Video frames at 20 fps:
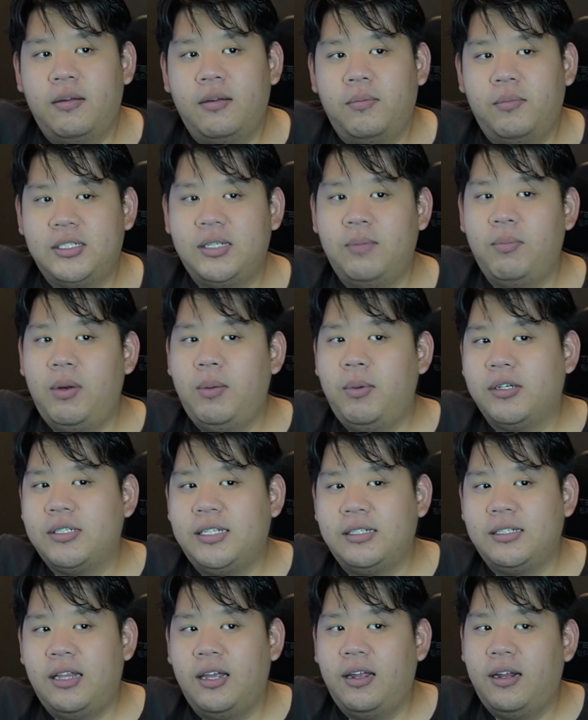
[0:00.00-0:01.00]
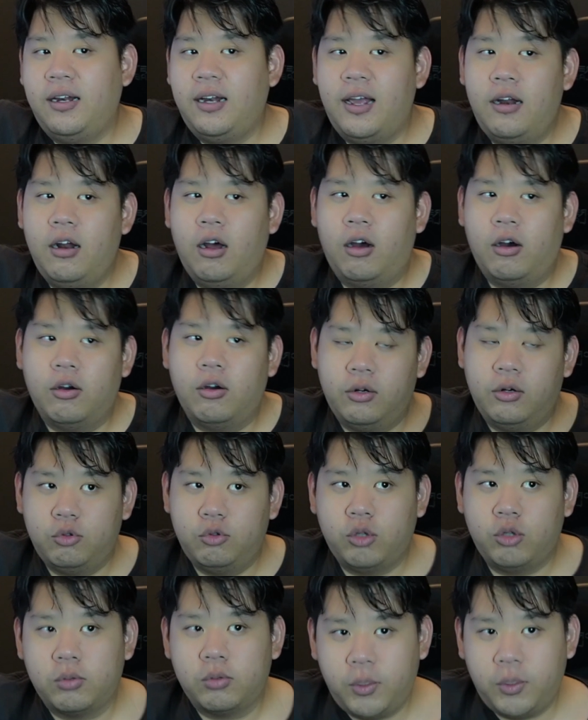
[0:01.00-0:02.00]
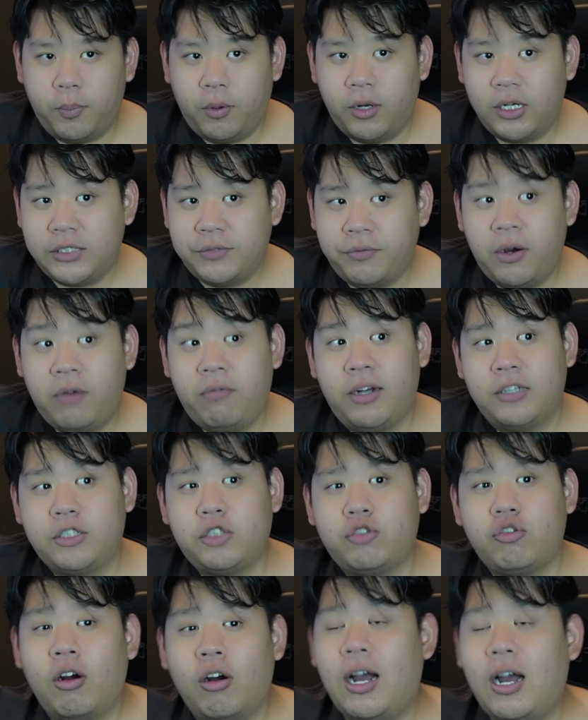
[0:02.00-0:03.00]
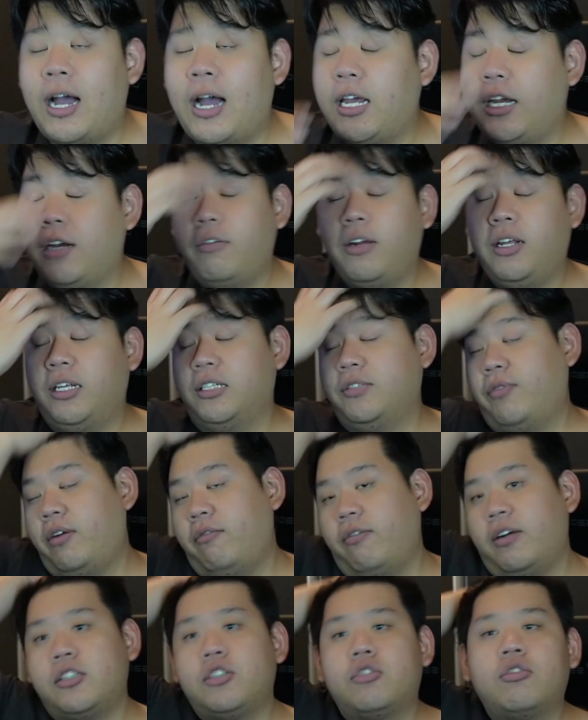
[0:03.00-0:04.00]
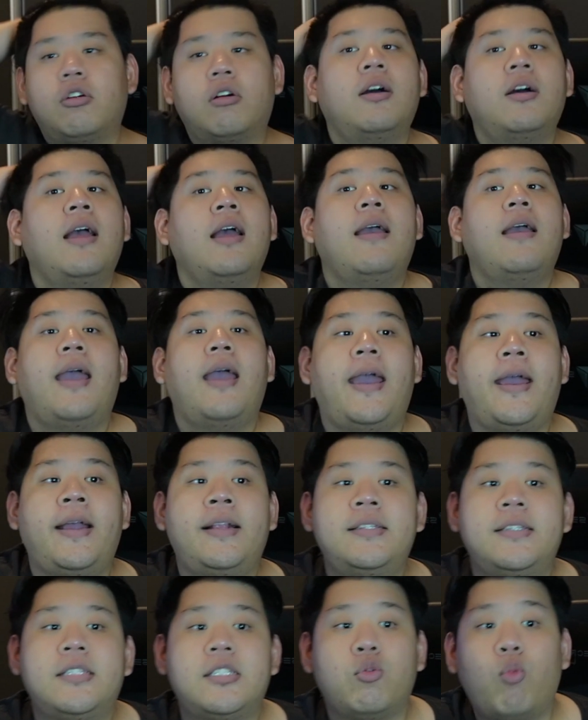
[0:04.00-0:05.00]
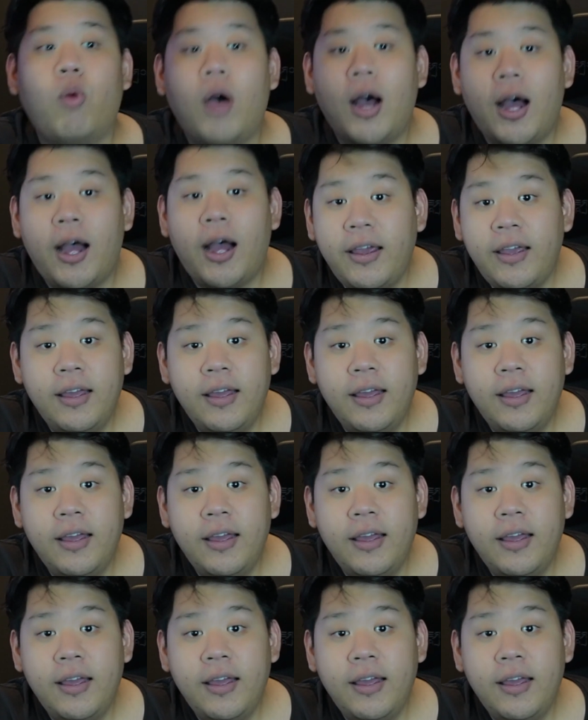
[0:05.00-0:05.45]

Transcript: simply because they think that, oh, you know, jobs report is very, very strong, hiring is very, very strong. Hence why,